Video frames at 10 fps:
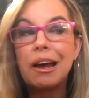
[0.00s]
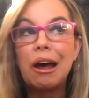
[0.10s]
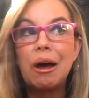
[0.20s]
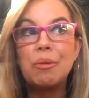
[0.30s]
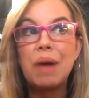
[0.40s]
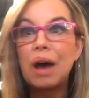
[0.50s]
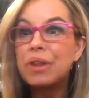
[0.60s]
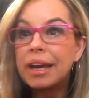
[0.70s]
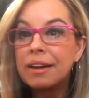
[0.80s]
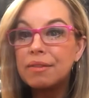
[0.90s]
how
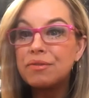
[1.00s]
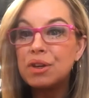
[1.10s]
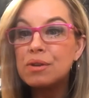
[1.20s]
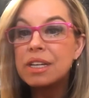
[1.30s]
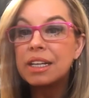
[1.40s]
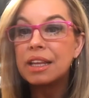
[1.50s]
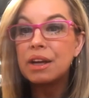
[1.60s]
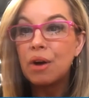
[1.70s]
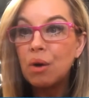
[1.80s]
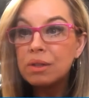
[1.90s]
they can infuse it in
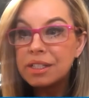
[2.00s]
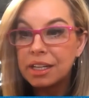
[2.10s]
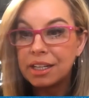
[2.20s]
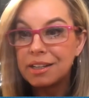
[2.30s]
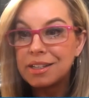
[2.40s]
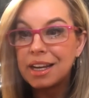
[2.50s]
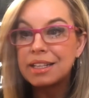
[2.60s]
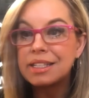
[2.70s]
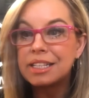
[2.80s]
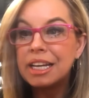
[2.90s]
their own cities
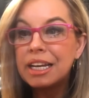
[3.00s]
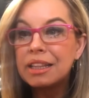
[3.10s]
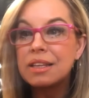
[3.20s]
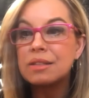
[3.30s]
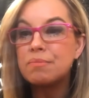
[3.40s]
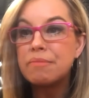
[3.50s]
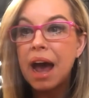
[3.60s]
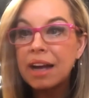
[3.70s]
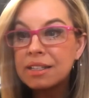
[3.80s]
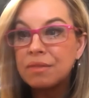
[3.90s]
and seeing this
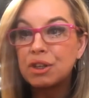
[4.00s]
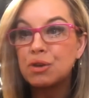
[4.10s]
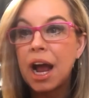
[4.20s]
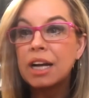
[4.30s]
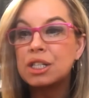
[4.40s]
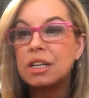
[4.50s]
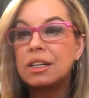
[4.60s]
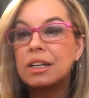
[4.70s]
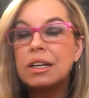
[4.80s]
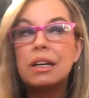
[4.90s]
massive attraction